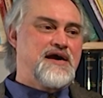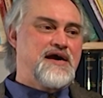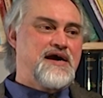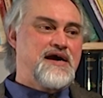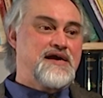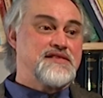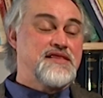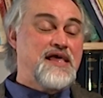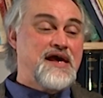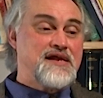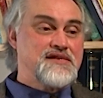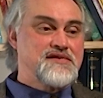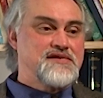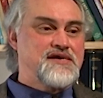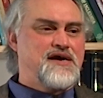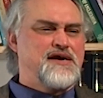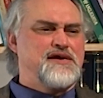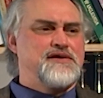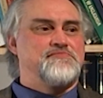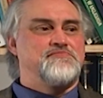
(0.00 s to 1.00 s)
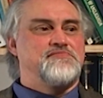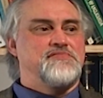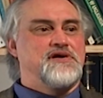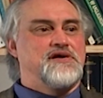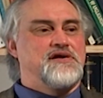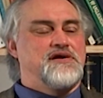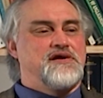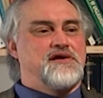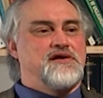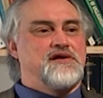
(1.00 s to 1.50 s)
At that time,
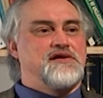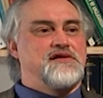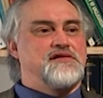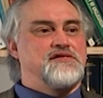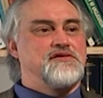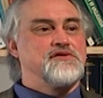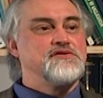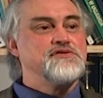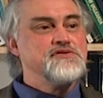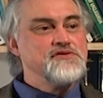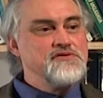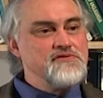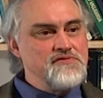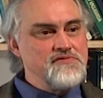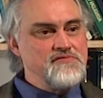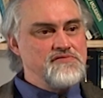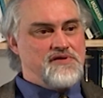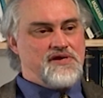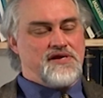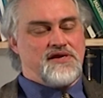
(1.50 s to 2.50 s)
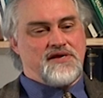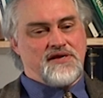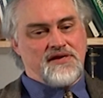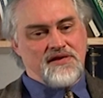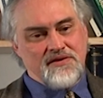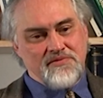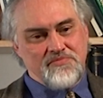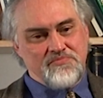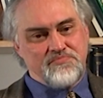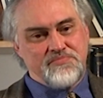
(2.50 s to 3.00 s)
the new
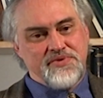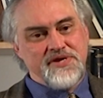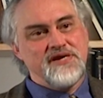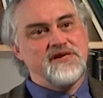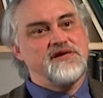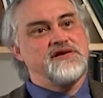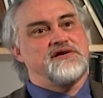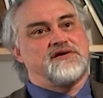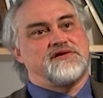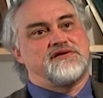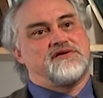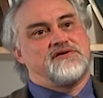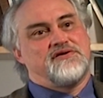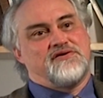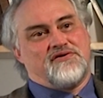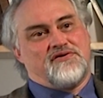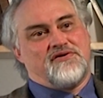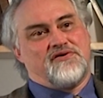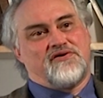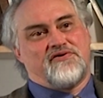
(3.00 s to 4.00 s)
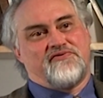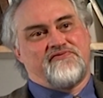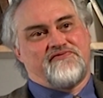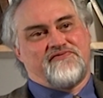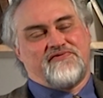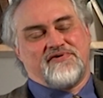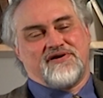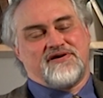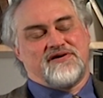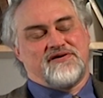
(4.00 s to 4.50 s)
period of
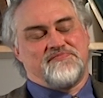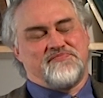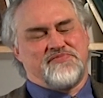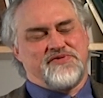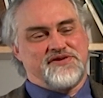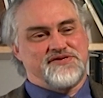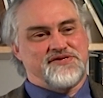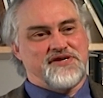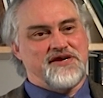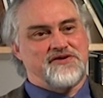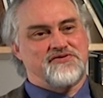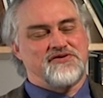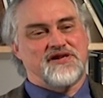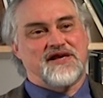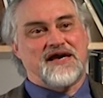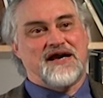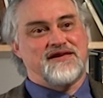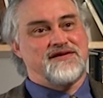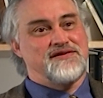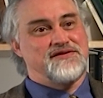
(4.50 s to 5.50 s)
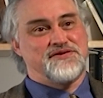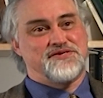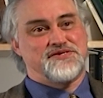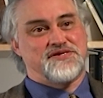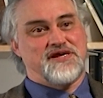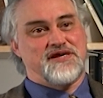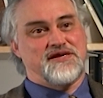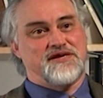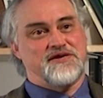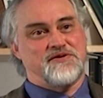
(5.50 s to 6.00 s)
the sacred calendar is
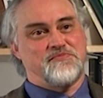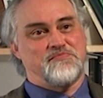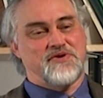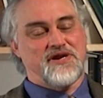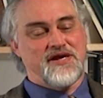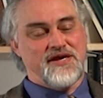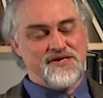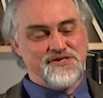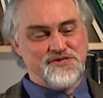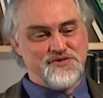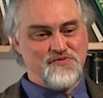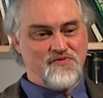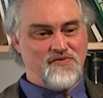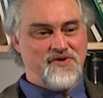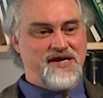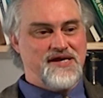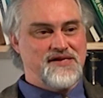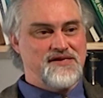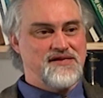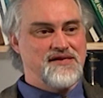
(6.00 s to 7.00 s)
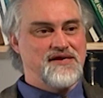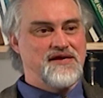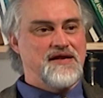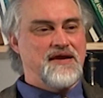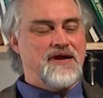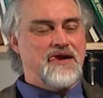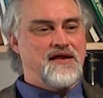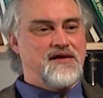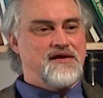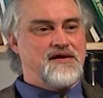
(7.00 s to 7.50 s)
taking place when
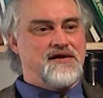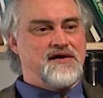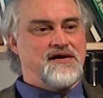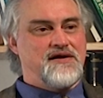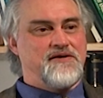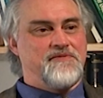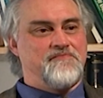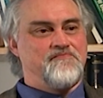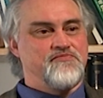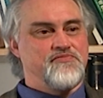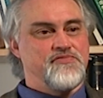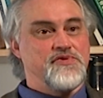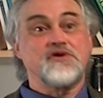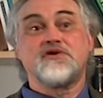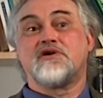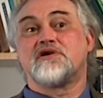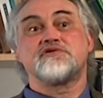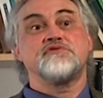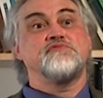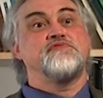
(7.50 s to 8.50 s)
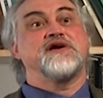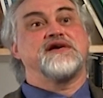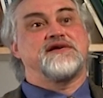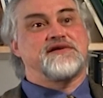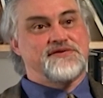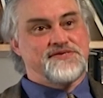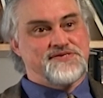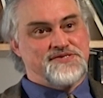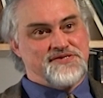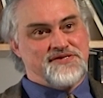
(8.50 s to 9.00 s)
the god
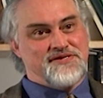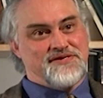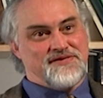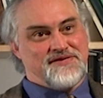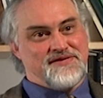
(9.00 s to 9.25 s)
awakes,